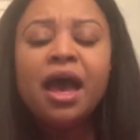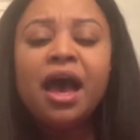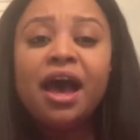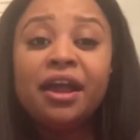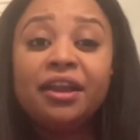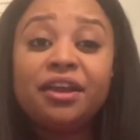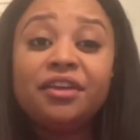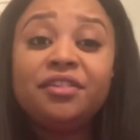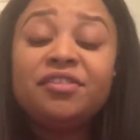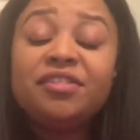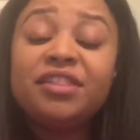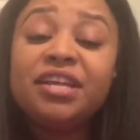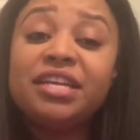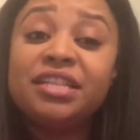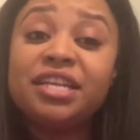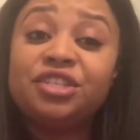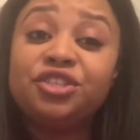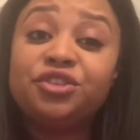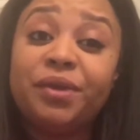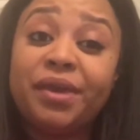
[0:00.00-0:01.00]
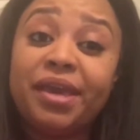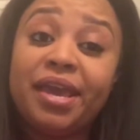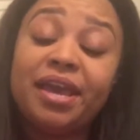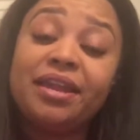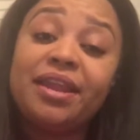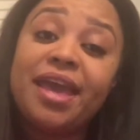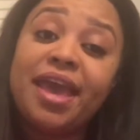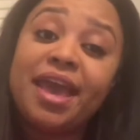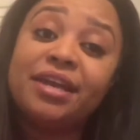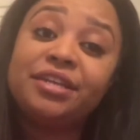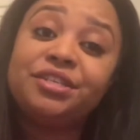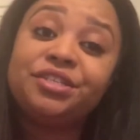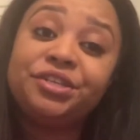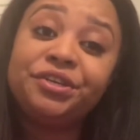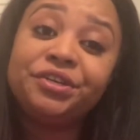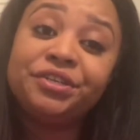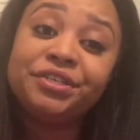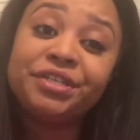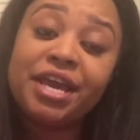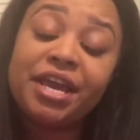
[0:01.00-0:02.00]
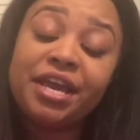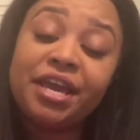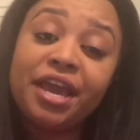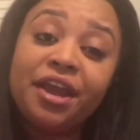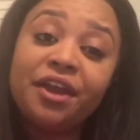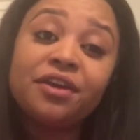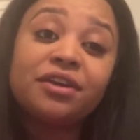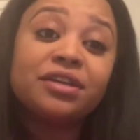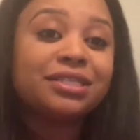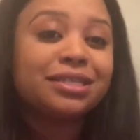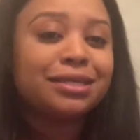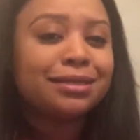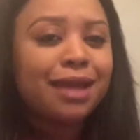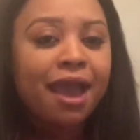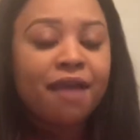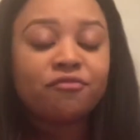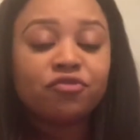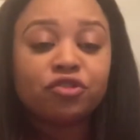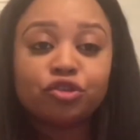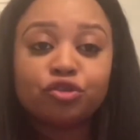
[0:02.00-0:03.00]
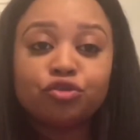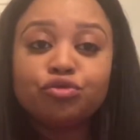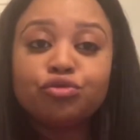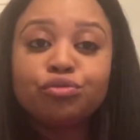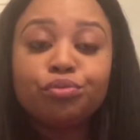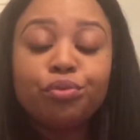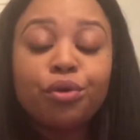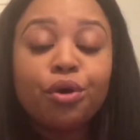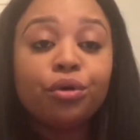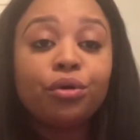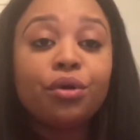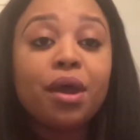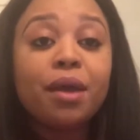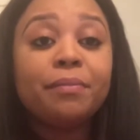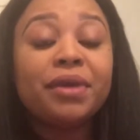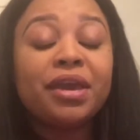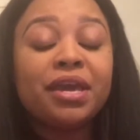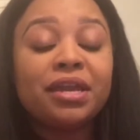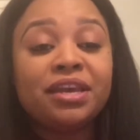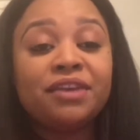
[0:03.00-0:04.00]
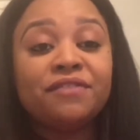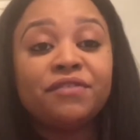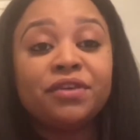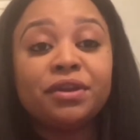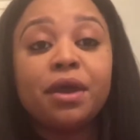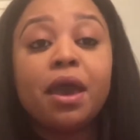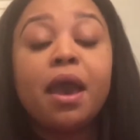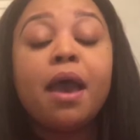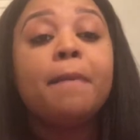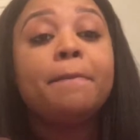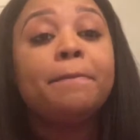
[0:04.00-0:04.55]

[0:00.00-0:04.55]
Another thing that you can add to your daycare is an after-school program and even